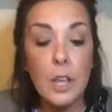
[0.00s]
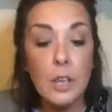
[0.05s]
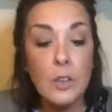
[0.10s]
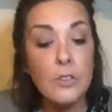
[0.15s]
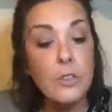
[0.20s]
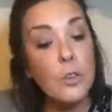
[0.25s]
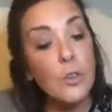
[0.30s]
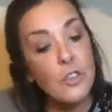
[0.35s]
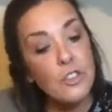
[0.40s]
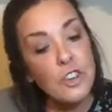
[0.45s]

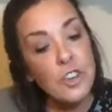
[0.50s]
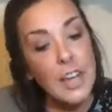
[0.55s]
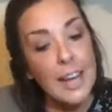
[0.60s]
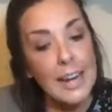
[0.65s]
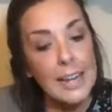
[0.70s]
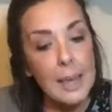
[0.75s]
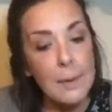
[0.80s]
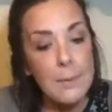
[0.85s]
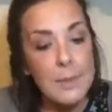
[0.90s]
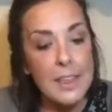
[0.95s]
So she
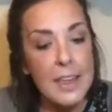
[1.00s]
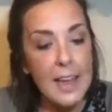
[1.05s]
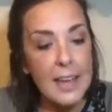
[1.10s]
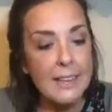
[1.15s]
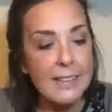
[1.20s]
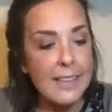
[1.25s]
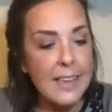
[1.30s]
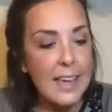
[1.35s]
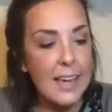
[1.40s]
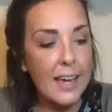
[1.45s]
kind of gave me the
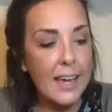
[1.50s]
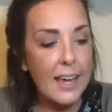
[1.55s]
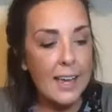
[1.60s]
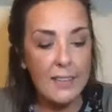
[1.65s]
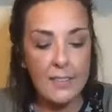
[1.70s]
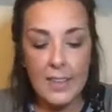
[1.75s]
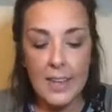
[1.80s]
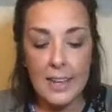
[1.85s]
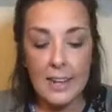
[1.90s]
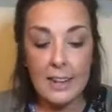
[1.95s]
idea,
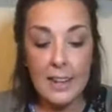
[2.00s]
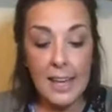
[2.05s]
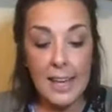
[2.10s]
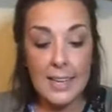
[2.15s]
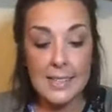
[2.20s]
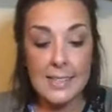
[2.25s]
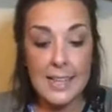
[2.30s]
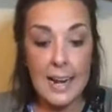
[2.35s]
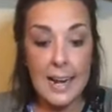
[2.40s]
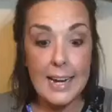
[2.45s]
and then, like
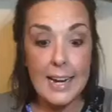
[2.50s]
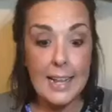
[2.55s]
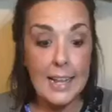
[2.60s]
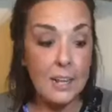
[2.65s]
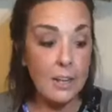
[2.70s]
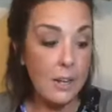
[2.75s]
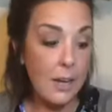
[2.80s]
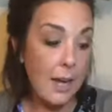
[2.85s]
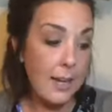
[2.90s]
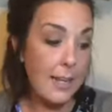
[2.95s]
I said, I
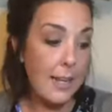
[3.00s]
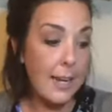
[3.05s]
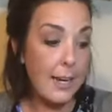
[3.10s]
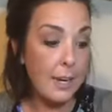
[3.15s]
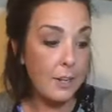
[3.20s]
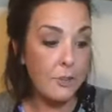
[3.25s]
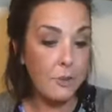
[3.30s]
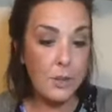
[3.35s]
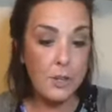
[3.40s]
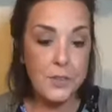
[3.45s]
needed
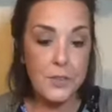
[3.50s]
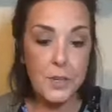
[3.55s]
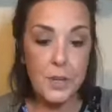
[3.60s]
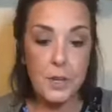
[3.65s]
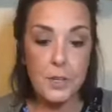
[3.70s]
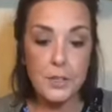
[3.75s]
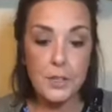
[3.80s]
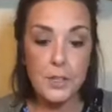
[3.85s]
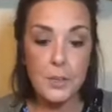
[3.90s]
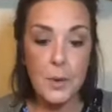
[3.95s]
a tree
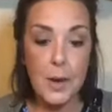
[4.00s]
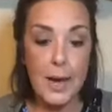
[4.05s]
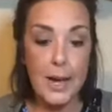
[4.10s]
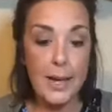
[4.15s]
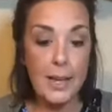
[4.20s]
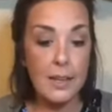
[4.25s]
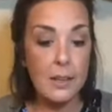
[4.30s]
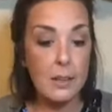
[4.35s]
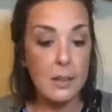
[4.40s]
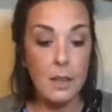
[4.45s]
skirt, so
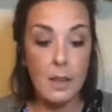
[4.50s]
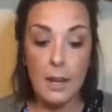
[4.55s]
I